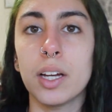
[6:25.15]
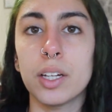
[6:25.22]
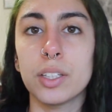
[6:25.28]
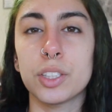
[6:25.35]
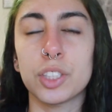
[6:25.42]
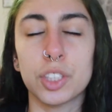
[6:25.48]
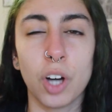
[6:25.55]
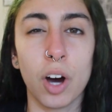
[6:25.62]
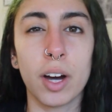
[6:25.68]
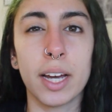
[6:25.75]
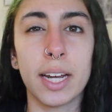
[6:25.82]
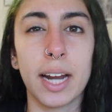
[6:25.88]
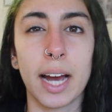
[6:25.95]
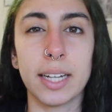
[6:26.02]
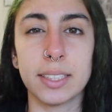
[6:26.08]
saw
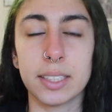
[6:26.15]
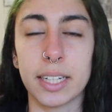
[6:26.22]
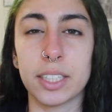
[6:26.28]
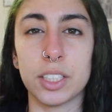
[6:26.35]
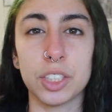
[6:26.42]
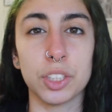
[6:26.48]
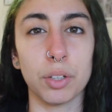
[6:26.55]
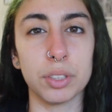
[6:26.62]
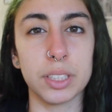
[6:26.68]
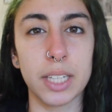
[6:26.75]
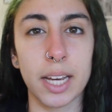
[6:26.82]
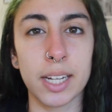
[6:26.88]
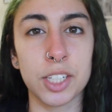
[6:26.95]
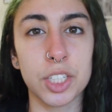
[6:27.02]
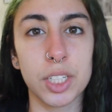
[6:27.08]
it as like
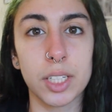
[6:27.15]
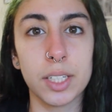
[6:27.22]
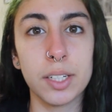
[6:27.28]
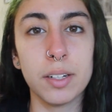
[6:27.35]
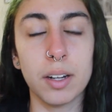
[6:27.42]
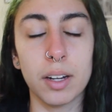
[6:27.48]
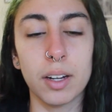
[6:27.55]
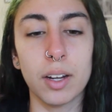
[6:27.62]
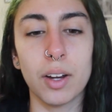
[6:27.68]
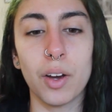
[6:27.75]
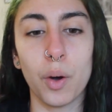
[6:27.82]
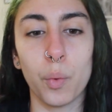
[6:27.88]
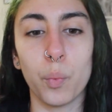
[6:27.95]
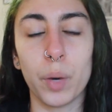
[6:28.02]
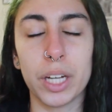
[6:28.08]
dissociation,
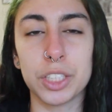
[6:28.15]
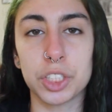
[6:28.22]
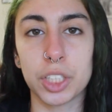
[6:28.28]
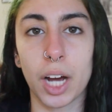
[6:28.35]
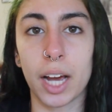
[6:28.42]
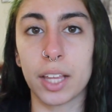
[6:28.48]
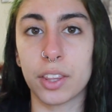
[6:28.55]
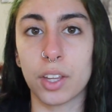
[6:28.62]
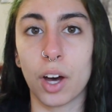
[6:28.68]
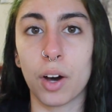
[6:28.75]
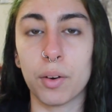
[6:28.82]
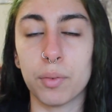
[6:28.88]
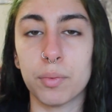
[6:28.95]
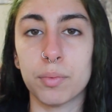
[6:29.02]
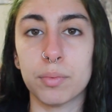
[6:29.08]
which I
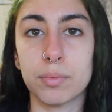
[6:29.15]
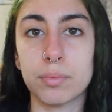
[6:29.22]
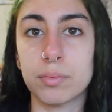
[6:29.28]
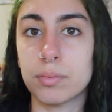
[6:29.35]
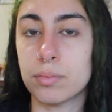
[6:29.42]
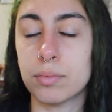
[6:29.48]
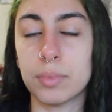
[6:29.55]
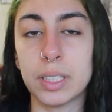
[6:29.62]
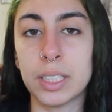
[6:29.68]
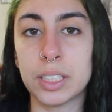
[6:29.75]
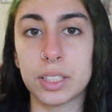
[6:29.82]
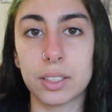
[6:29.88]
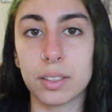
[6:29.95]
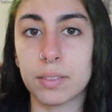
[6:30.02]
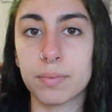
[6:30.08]
thought
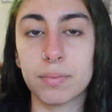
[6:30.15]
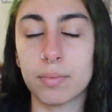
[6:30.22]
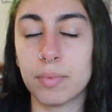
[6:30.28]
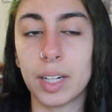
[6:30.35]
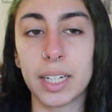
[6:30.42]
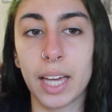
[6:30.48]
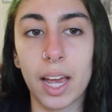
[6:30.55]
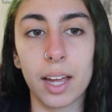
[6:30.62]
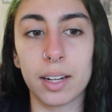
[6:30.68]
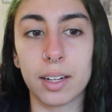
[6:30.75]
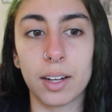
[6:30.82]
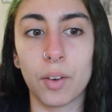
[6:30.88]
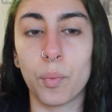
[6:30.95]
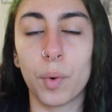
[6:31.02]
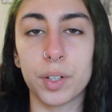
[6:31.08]
is again
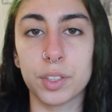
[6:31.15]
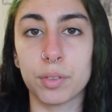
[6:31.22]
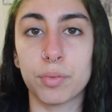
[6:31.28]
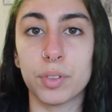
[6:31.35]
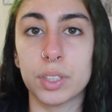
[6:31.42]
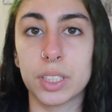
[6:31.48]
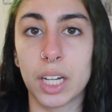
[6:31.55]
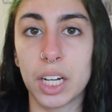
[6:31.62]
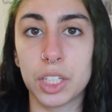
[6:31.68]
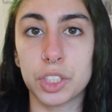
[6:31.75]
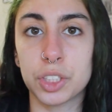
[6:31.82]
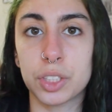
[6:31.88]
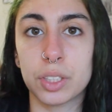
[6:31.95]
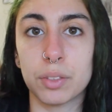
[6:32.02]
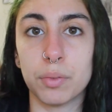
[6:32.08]
a wonderful
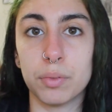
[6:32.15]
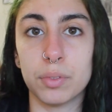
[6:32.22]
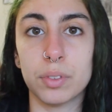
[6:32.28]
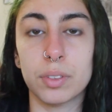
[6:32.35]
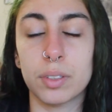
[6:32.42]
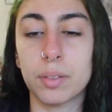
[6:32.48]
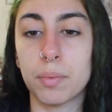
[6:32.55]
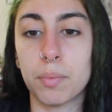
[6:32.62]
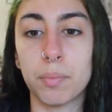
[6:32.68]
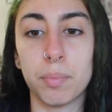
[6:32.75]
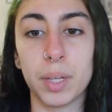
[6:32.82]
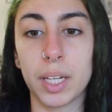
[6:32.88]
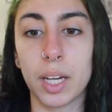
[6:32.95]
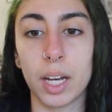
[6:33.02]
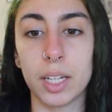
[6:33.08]
touch,
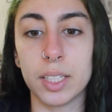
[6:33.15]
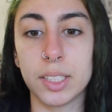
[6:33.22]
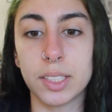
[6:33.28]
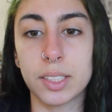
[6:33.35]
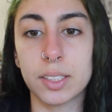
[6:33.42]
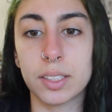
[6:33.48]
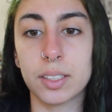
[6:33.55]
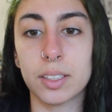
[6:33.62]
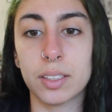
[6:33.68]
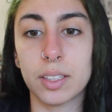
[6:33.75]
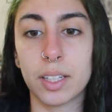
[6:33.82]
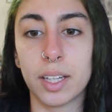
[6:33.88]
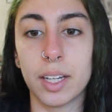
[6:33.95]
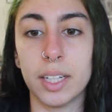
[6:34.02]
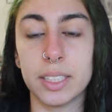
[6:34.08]
because
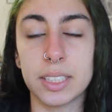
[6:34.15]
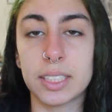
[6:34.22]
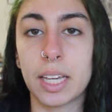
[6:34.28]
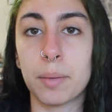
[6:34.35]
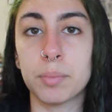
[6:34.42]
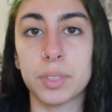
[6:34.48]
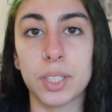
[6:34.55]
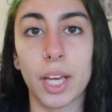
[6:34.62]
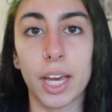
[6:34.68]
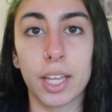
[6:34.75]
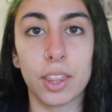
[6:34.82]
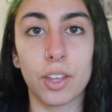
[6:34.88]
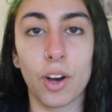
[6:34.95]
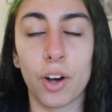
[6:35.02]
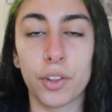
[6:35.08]
it seems
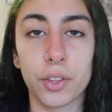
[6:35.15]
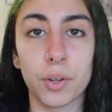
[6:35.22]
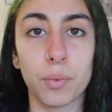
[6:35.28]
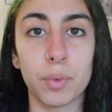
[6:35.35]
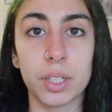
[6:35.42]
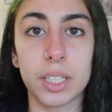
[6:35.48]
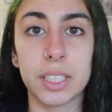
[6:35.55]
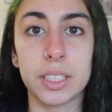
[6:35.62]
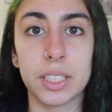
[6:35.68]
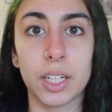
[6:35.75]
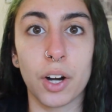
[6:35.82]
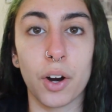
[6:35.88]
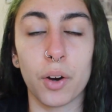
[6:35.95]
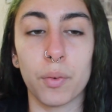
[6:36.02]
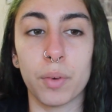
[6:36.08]
like the author really
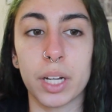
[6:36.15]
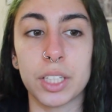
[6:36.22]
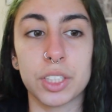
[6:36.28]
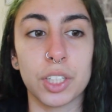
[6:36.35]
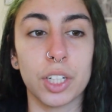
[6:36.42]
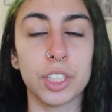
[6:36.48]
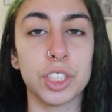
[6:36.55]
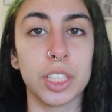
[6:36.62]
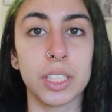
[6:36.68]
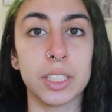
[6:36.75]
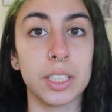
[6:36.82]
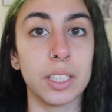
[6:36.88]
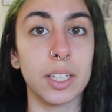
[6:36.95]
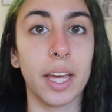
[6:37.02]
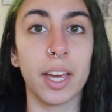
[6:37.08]
did her research
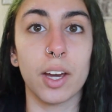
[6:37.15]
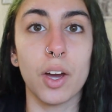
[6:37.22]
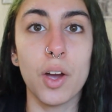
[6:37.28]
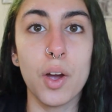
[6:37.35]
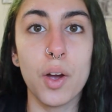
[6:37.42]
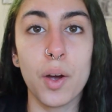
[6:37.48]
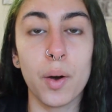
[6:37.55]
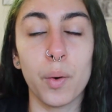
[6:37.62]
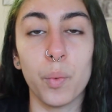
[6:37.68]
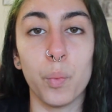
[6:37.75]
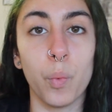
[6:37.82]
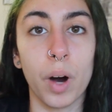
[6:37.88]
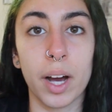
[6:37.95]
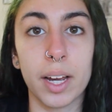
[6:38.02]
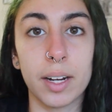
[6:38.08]
into like
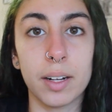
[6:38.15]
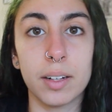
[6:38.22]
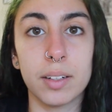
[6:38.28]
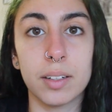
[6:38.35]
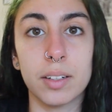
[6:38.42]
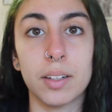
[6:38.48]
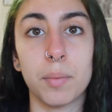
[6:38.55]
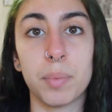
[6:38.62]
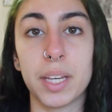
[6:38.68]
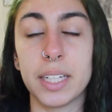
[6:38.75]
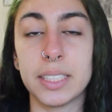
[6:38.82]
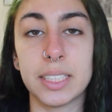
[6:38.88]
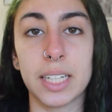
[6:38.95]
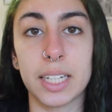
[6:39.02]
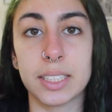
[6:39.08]
what
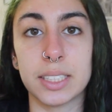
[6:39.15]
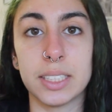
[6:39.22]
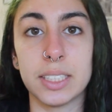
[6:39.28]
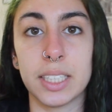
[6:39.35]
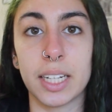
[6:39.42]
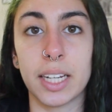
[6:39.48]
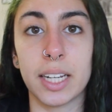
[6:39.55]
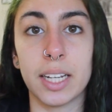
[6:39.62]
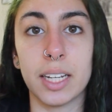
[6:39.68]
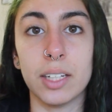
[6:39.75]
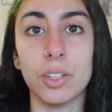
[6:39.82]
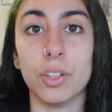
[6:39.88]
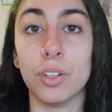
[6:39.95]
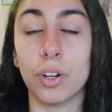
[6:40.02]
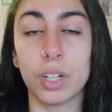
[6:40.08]
PTSD
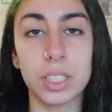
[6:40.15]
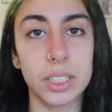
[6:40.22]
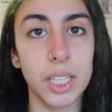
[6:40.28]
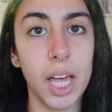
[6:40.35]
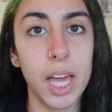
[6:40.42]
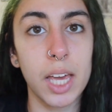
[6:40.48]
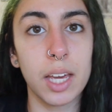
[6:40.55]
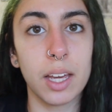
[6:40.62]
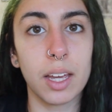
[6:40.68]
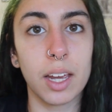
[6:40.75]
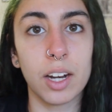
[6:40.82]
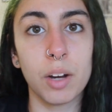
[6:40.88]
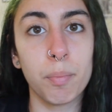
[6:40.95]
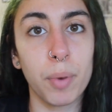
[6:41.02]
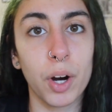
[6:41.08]
looks like
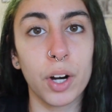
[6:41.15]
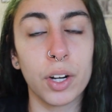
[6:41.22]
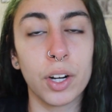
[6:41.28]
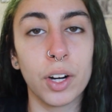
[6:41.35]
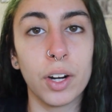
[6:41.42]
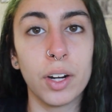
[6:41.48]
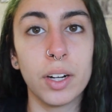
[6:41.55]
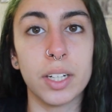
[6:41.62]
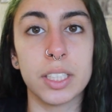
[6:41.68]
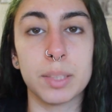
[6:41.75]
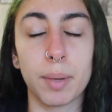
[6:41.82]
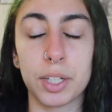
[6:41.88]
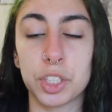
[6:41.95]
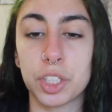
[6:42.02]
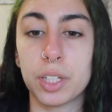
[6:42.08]
in a partner,
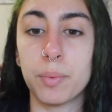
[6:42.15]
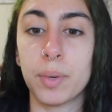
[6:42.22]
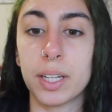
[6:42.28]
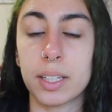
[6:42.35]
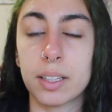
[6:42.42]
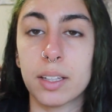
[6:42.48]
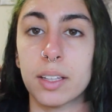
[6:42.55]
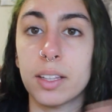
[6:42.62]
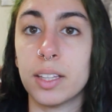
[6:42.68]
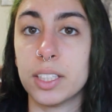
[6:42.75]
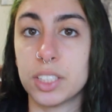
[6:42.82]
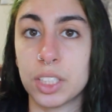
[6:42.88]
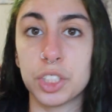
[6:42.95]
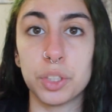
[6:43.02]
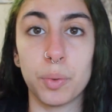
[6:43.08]
especially with the
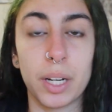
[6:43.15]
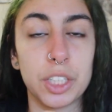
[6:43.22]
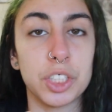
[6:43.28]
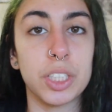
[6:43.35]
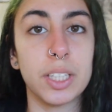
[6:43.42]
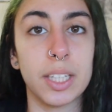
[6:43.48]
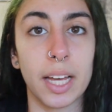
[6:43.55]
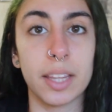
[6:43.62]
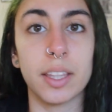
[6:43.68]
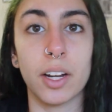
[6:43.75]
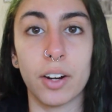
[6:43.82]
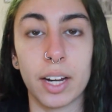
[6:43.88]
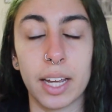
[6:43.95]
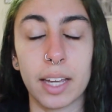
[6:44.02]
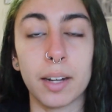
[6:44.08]
situation that
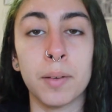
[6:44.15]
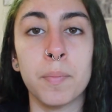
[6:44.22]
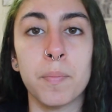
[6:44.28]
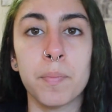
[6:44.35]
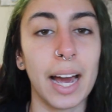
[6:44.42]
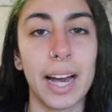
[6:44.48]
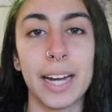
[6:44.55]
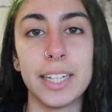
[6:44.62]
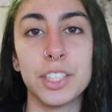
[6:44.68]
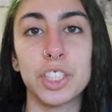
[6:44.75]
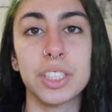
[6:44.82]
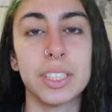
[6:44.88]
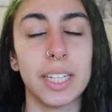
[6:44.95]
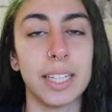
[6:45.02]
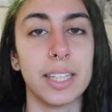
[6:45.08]
they're in. I
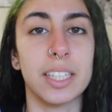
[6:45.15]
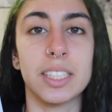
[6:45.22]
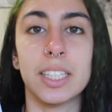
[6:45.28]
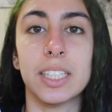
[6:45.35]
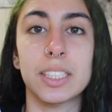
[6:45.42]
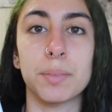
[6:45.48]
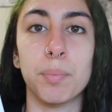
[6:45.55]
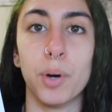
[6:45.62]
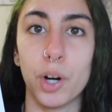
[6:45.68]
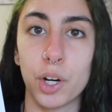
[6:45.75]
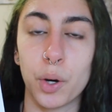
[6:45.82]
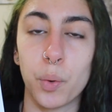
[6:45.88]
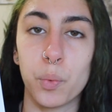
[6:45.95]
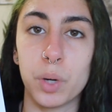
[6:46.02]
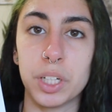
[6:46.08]
just think that this
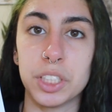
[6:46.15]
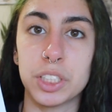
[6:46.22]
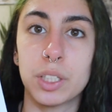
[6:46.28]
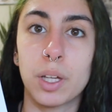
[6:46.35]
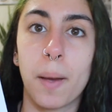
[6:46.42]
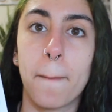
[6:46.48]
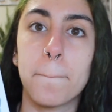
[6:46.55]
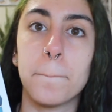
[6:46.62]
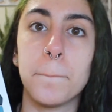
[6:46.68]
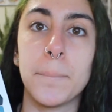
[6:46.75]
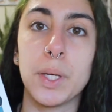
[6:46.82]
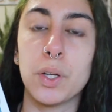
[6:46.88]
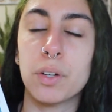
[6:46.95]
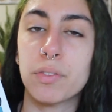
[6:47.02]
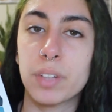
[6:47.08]
book was
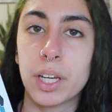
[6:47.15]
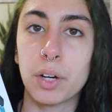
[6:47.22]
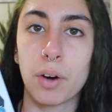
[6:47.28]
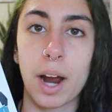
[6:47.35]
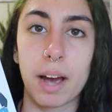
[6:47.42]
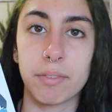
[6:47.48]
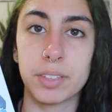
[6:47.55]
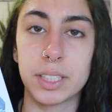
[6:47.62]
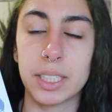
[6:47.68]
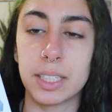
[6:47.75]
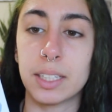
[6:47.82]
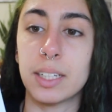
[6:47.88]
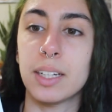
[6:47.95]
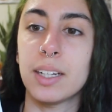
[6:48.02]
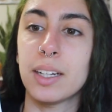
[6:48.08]
beautifully crafted.